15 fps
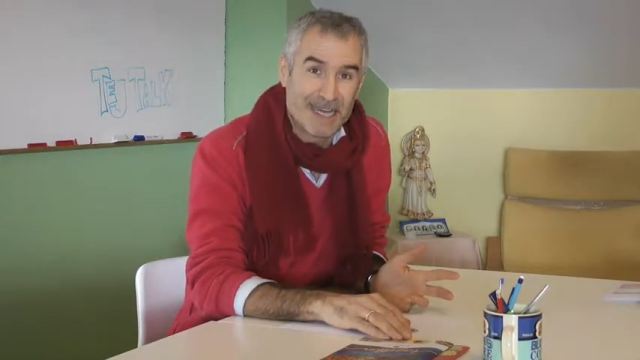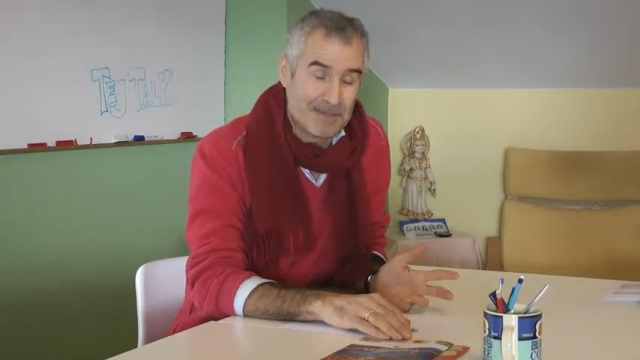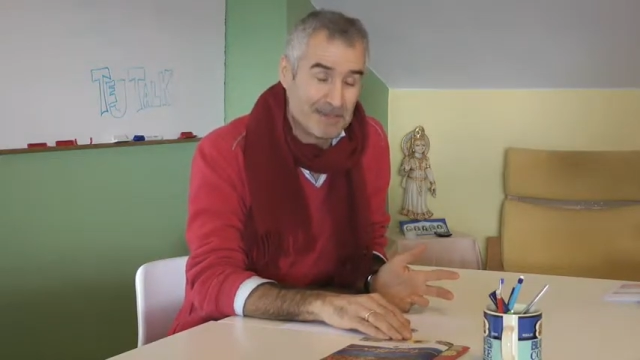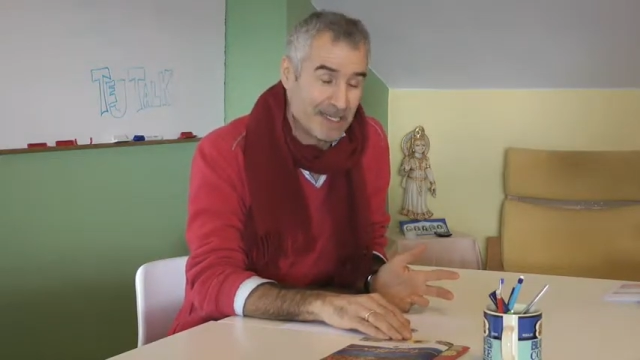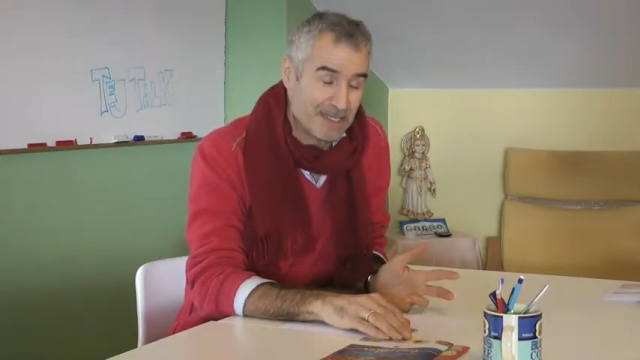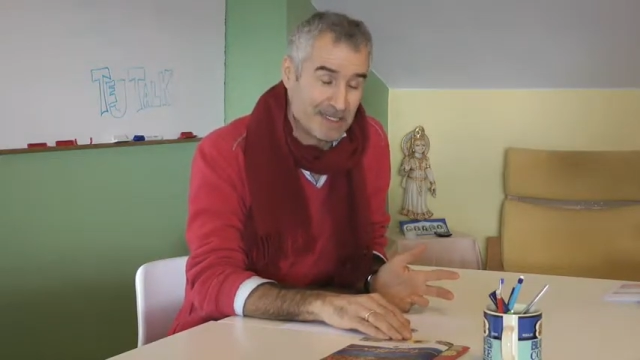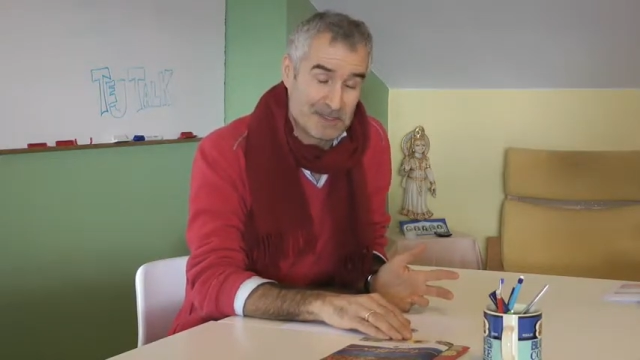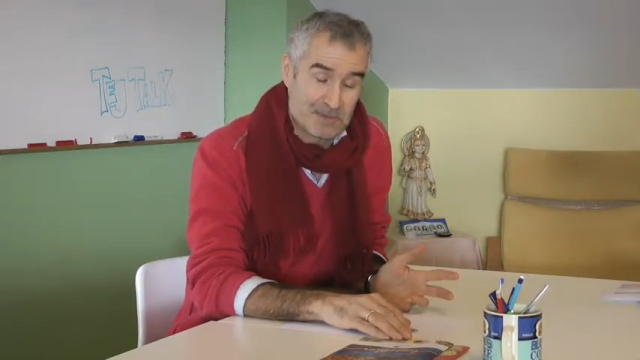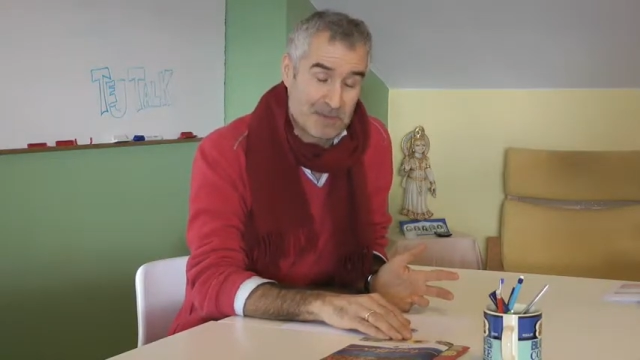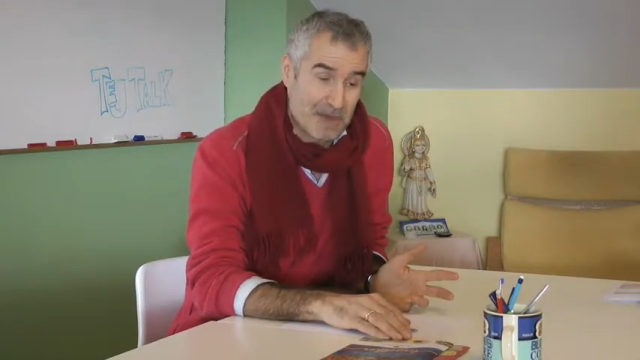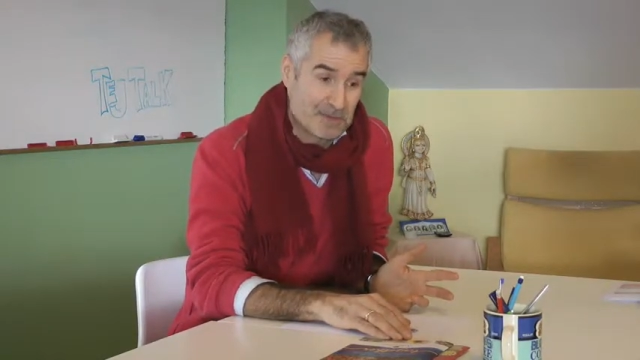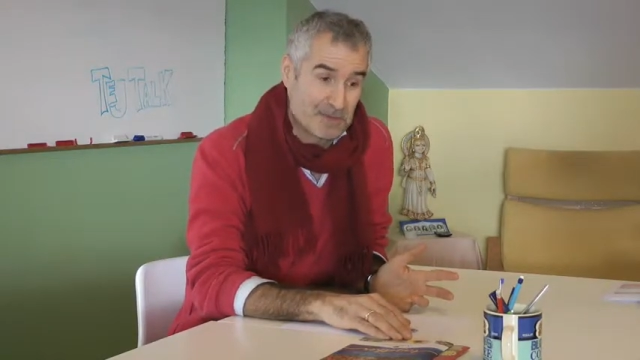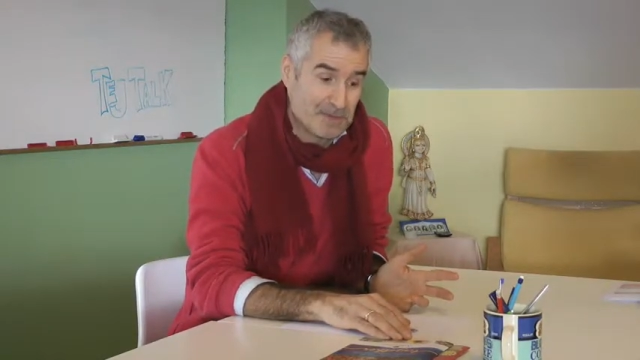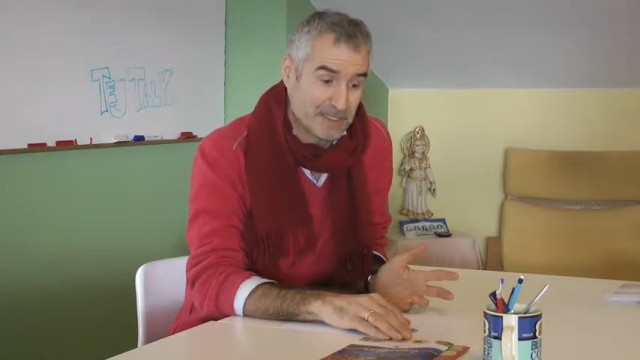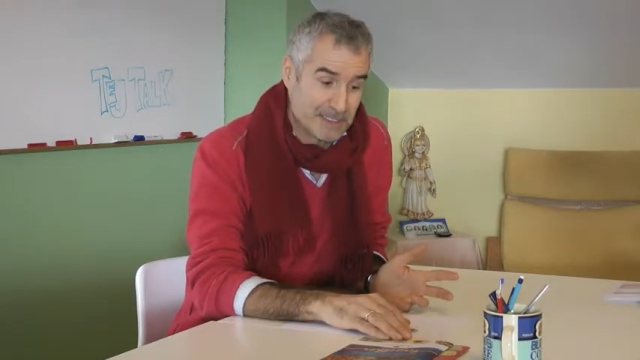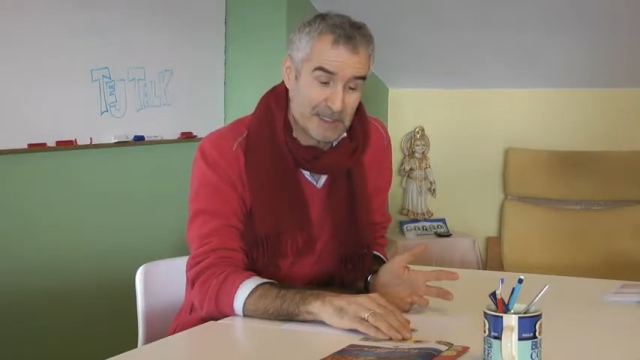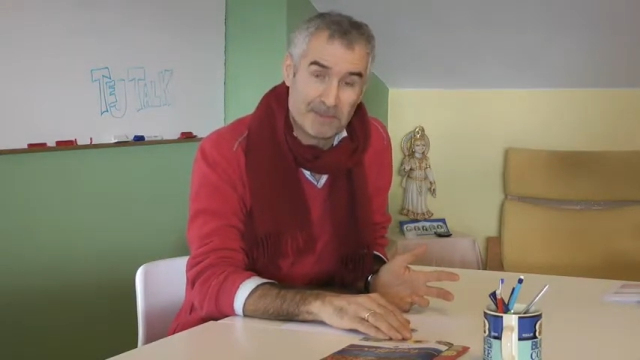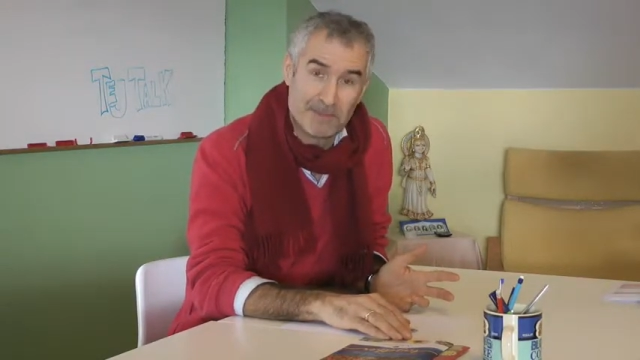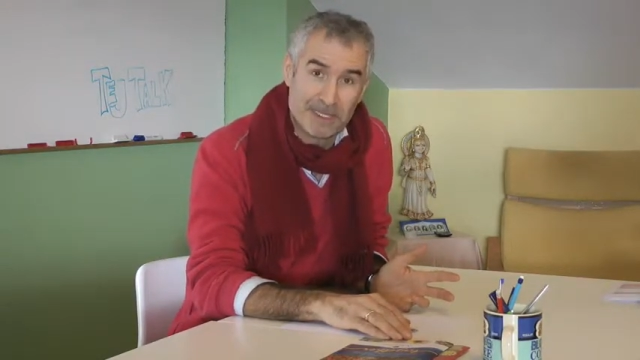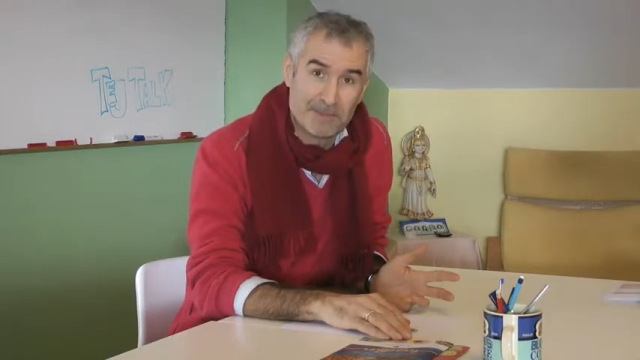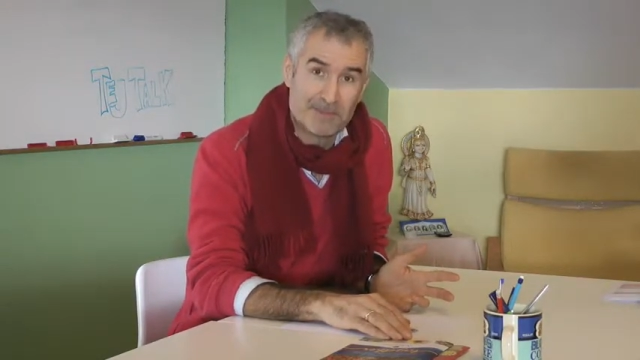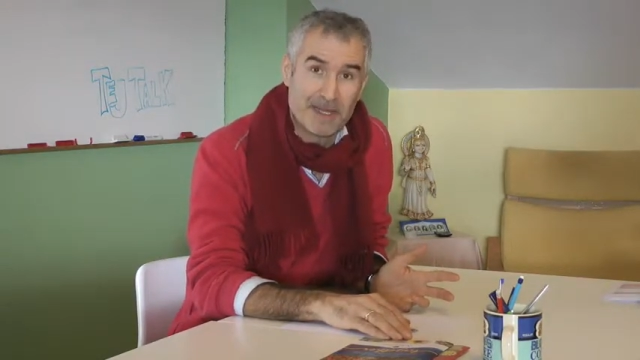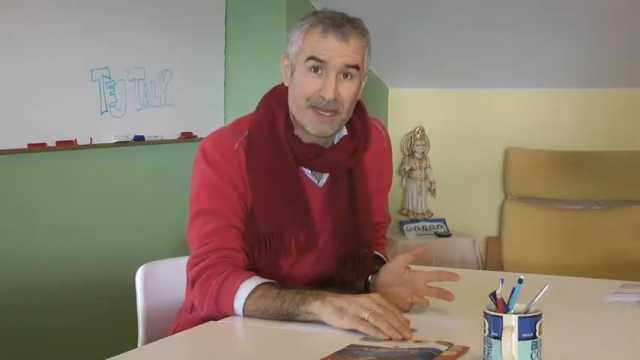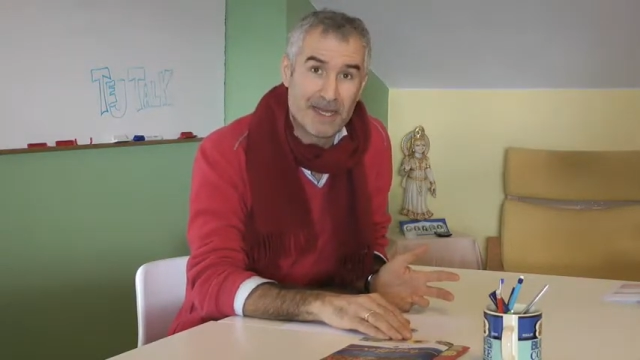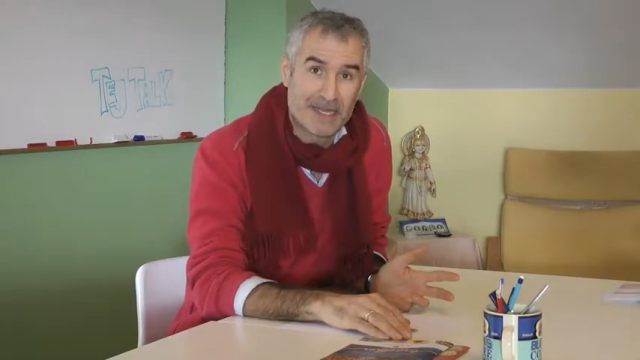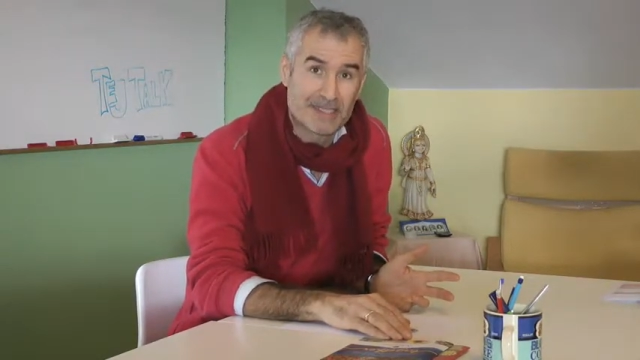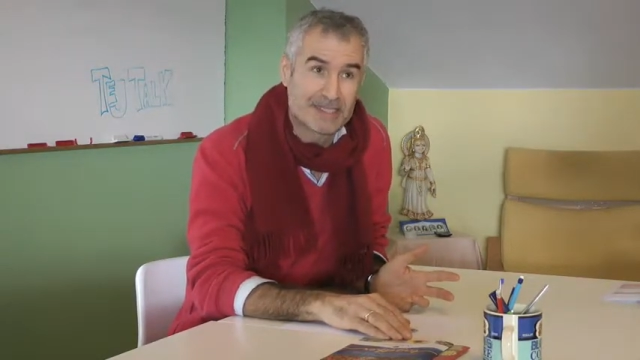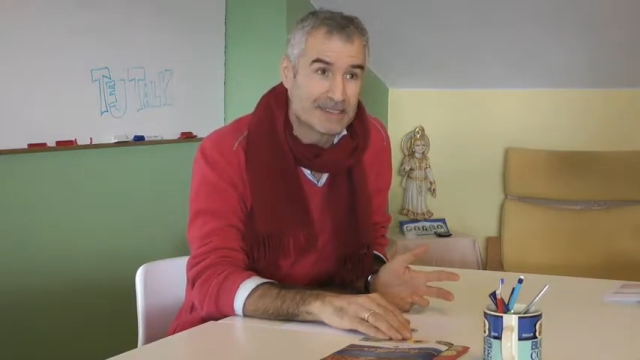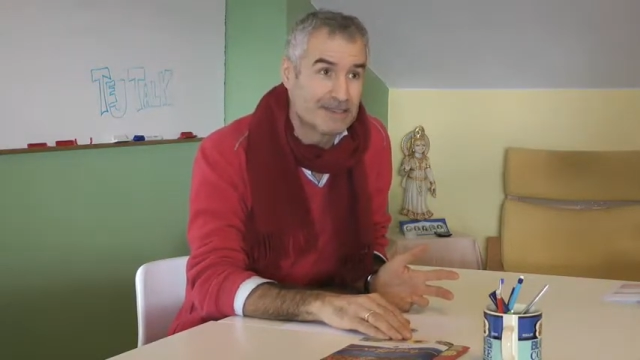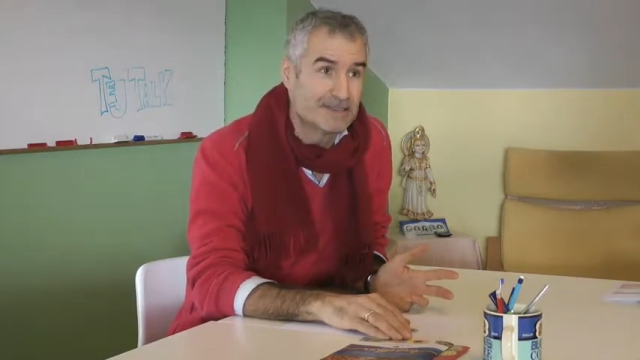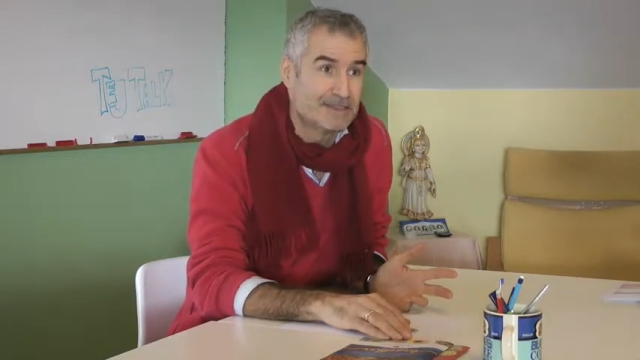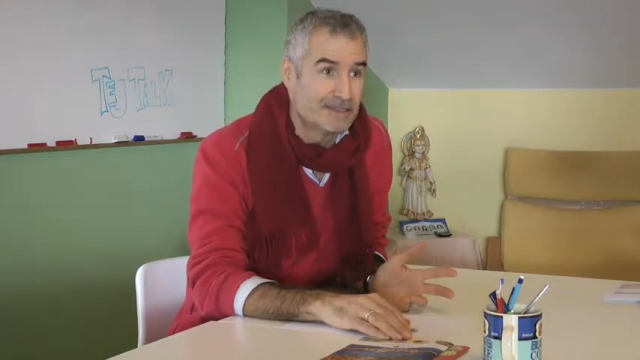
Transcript: I mean, it's probably the Big Bang.